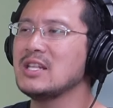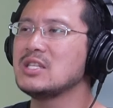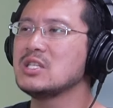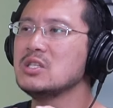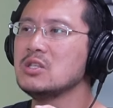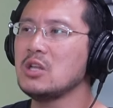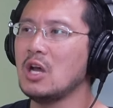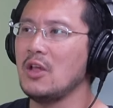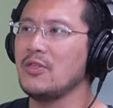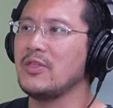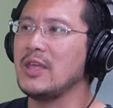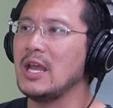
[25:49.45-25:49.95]

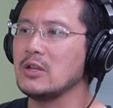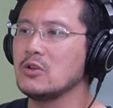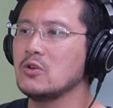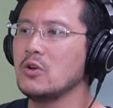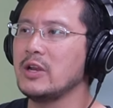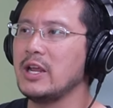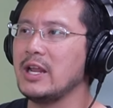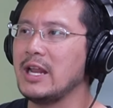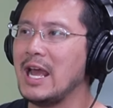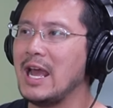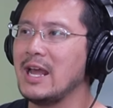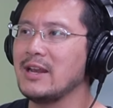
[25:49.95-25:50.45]
not that good at
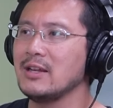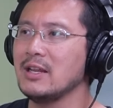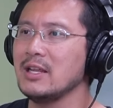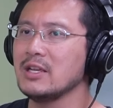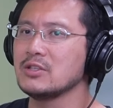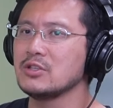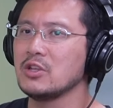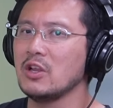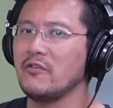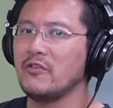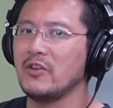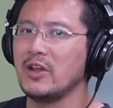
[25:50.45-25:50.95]
handling
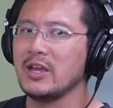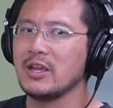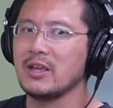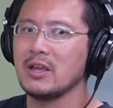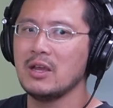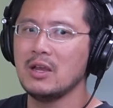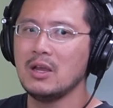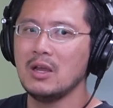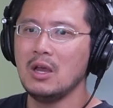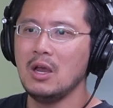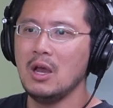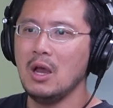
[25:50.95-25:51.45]
sort of like
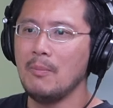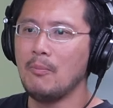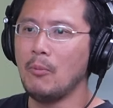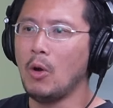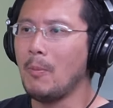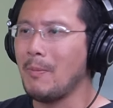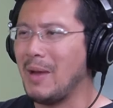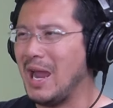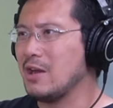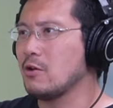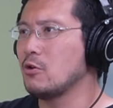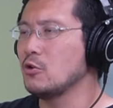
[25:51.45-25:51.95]
more
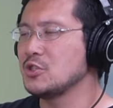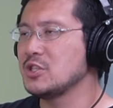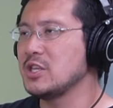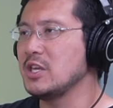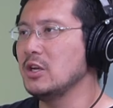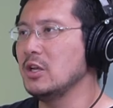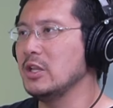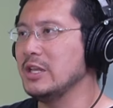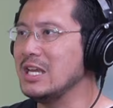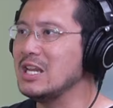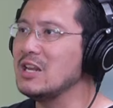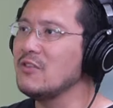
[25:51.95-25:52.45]
macro scale
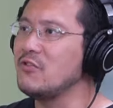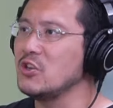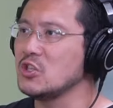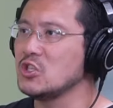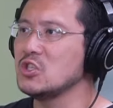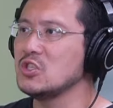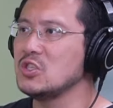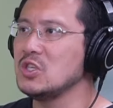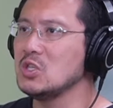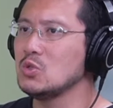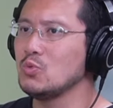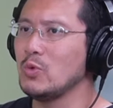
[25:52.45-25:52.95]

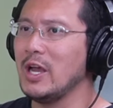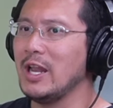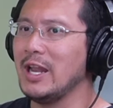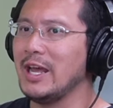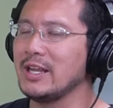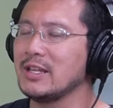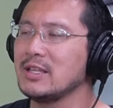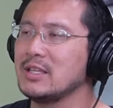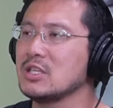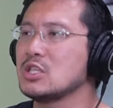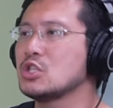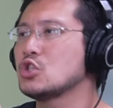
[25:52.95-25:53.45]
inefficiencies where like
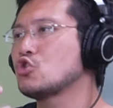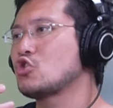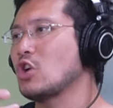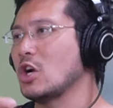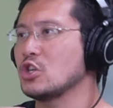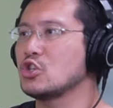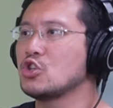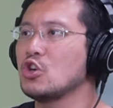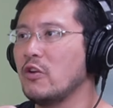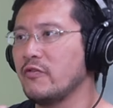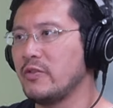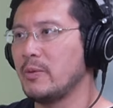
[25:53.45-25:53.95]
the
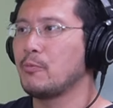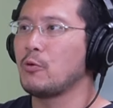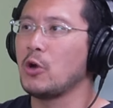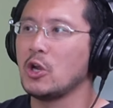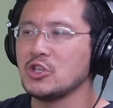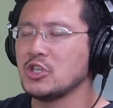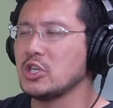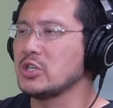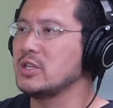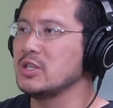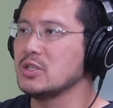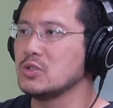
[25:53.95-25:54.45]
structure of the
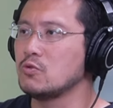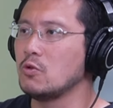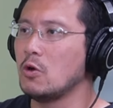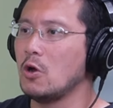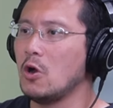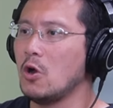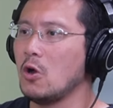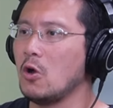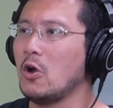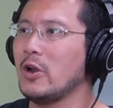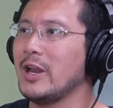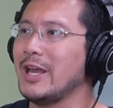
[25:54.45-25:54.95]
project is wrong
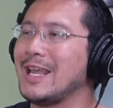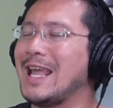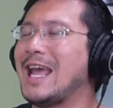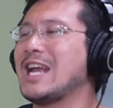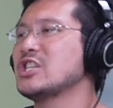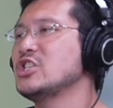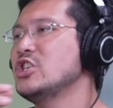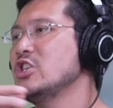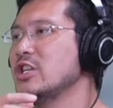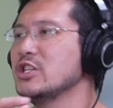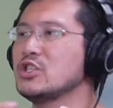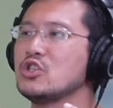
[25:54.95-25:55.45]
or like
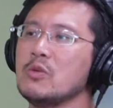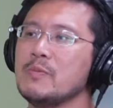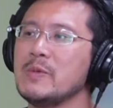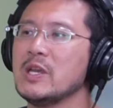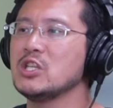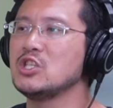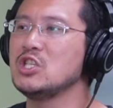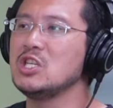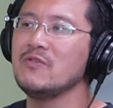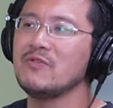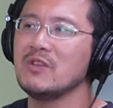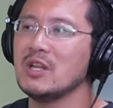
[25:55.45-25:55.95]
actually this could be
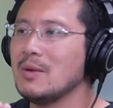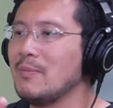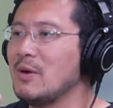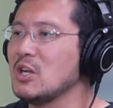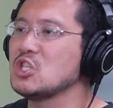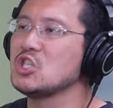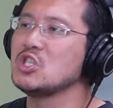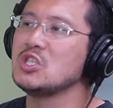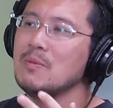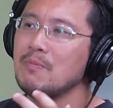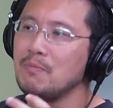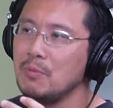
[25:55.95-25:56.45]
achieved in a much
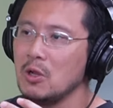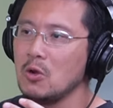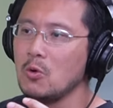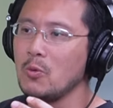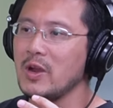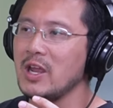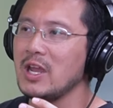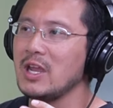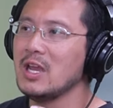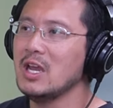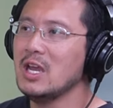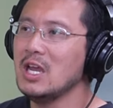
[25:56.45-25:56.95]
simpler
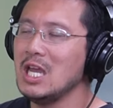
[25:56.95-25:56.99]
way